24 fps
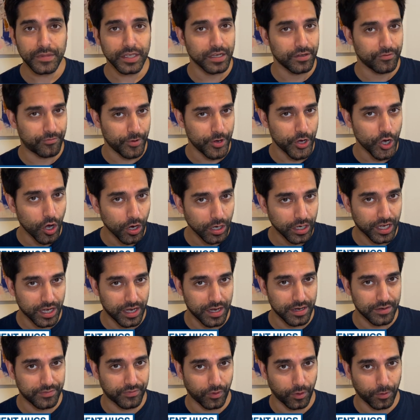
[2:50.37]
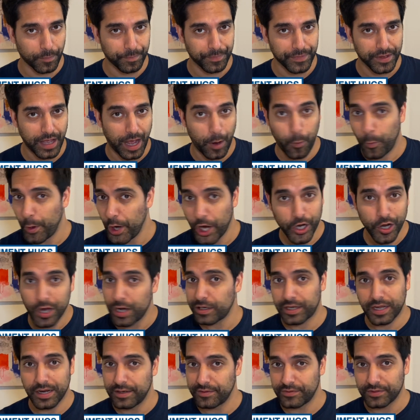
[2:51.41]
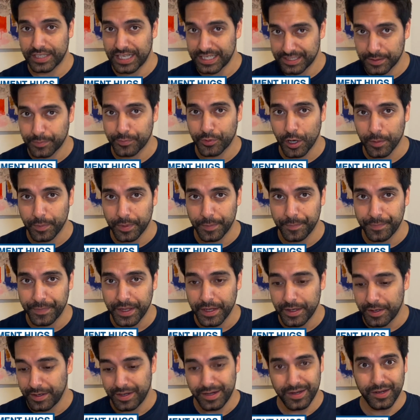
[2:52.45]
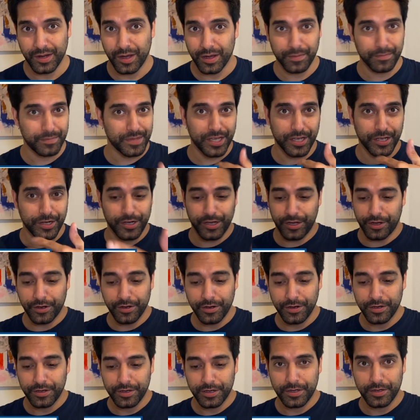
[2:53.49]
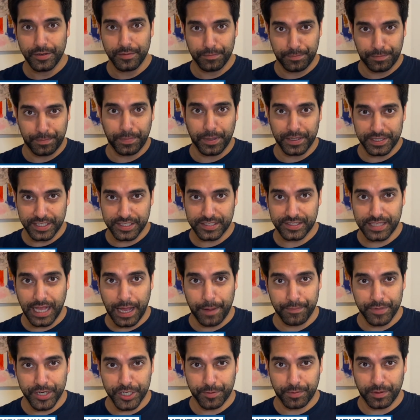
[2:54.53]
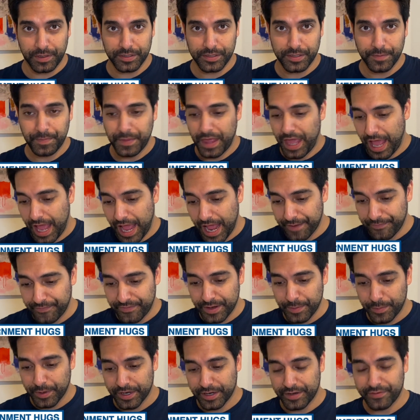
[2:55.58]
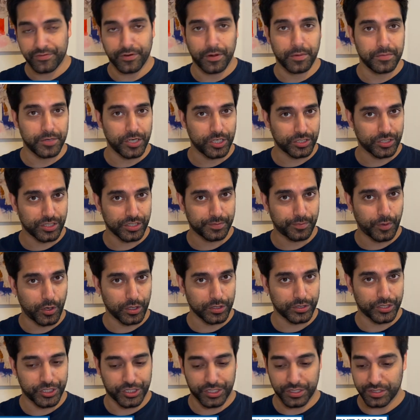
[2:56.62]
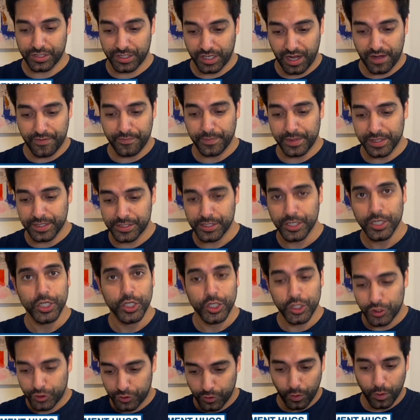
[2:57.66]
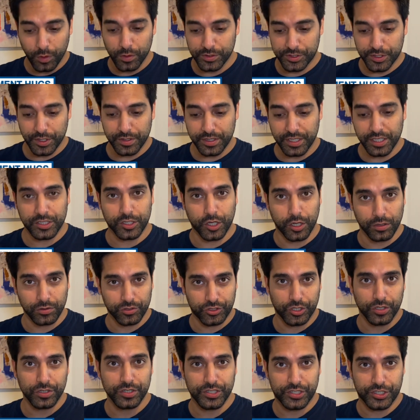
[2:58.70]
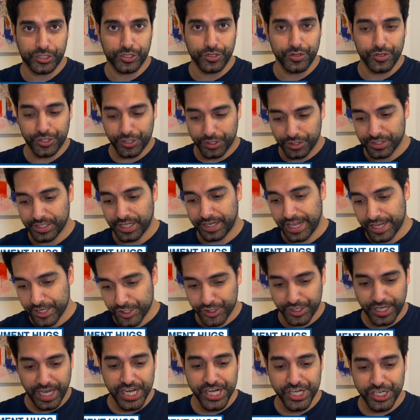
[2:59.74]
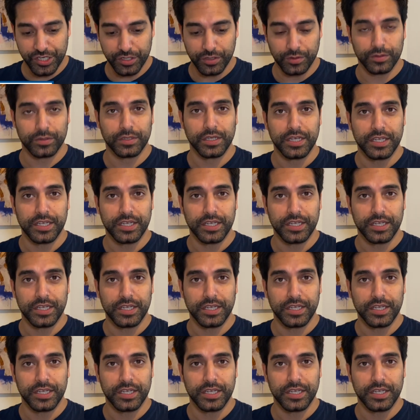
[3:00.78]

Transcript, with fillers: If we're not careful, and we are not careful, that's the problem. Not me and you, but the establishment. Everybody, from not just politicians and governments, to also the cultural institutions and educational